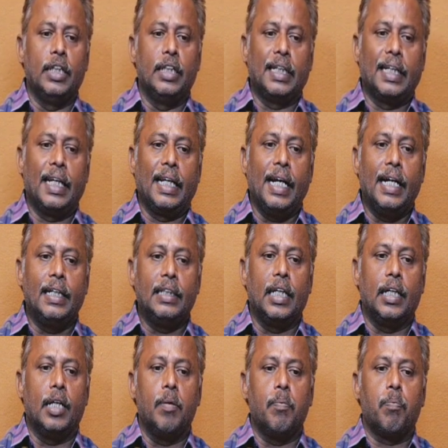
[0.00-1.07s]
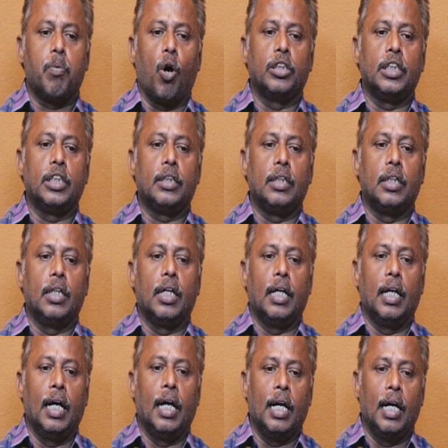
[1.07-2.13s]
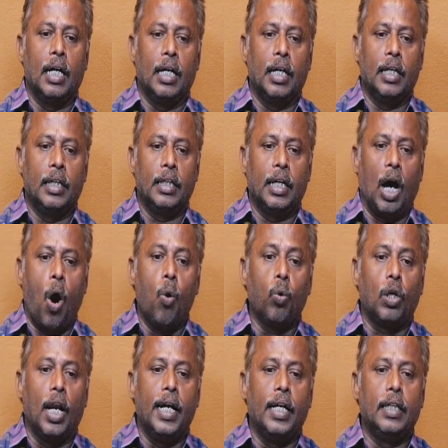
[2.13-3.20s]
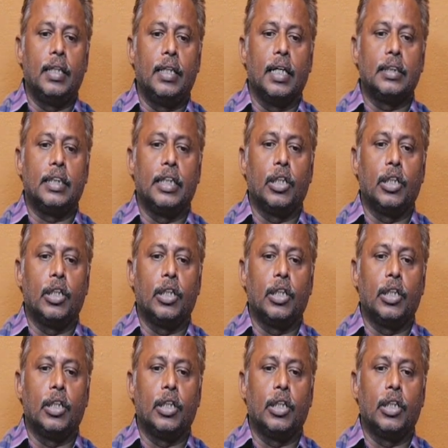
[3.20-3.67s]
it create the project outline the